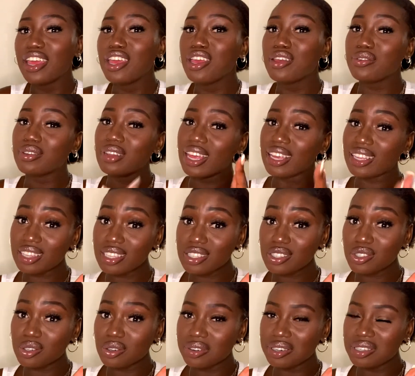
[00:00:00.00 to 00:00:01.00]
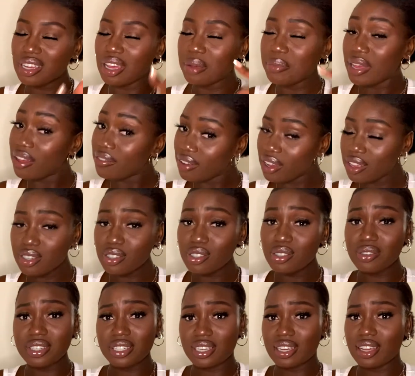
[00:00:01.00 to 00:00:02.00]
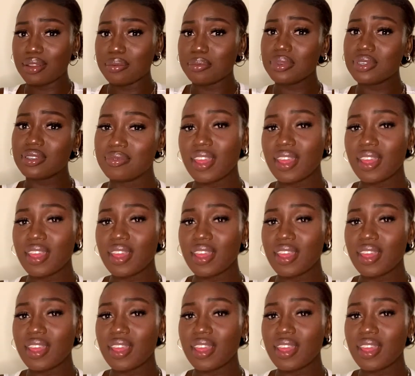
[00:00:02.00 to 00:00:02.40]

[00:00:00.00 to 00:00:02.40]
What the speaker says: If you like this story time, I have other story times.